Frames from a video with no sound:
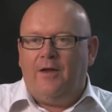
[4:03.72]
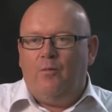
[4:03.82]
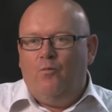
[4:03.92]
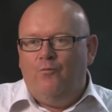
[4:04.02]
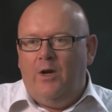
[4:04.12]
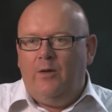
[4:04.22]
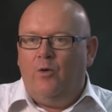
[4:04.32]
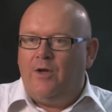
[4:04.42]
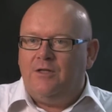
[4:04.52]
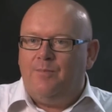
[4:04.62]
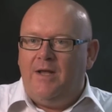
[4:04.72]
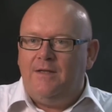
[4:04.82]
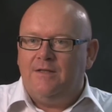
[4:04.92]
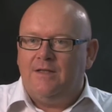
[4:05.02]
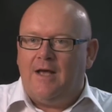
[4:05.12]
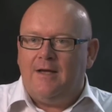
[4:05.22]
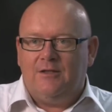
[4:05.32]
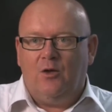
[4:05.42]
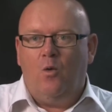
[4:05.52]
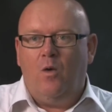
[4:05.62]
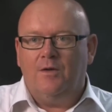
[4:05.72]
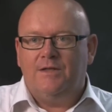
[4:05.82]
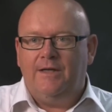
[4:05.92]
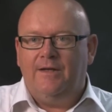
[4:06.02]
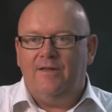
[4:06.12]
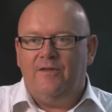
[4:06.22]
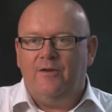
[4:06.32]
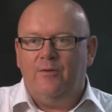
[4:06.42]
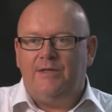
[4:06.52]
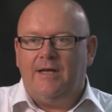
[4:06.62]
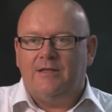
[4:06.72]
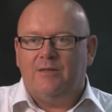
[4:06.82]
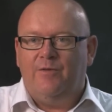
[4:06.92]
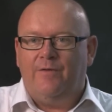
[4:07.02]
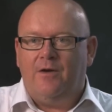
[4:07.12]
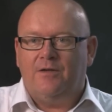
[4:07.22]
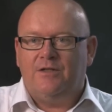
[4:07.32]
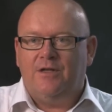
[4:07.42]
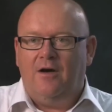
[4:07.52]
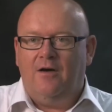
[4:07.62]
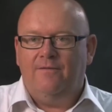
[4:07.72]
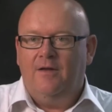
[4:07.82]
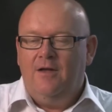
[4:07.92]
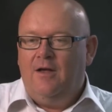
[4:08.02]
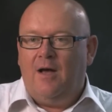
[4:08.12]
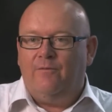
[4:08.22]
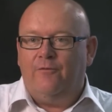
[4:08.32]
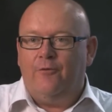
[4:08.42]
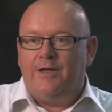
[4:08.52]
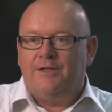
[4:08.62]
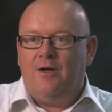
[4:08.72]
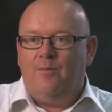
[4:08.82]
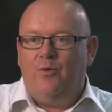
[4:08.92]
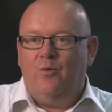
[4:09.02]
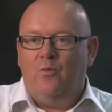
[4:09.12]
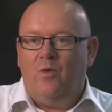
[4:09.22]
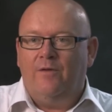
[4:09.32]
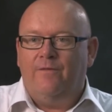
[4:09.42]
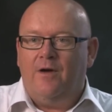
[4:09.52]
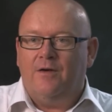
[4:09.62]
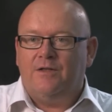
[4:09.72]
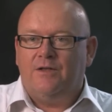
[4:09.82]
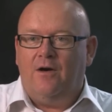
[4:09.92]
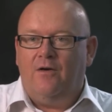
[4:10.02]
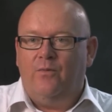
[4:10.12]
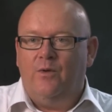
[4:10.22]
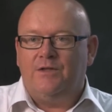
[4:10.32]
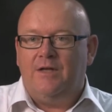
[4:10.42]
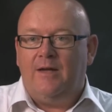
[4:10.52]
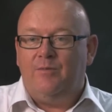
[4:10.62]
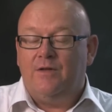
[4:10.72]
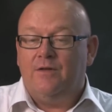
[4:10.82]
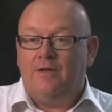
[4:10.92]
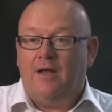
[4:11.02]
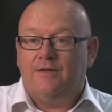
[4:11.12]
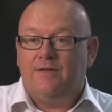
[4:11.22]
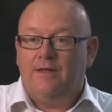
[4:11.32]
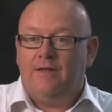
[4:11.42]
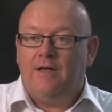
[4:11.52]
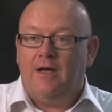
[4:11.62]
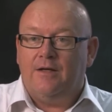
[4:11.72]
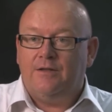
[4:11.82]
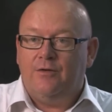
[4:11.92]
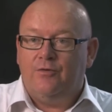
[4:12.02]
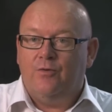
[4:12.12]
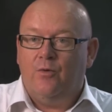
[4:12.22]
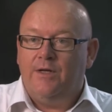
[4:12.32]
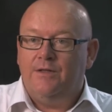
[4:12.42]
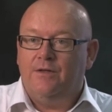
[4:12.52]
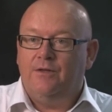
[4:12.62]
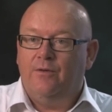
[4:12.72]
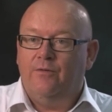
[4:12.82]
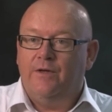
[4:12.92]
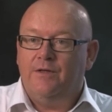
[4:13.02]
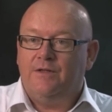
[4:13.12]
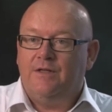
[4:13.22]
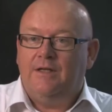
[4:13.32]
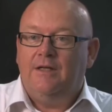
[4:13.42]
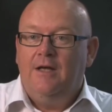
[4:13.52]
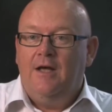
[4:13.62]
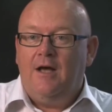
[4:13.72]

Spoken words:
think really what underpins that is the quality and enthusiasm of our staff. For example, one of our staff was named as the Central Queensland University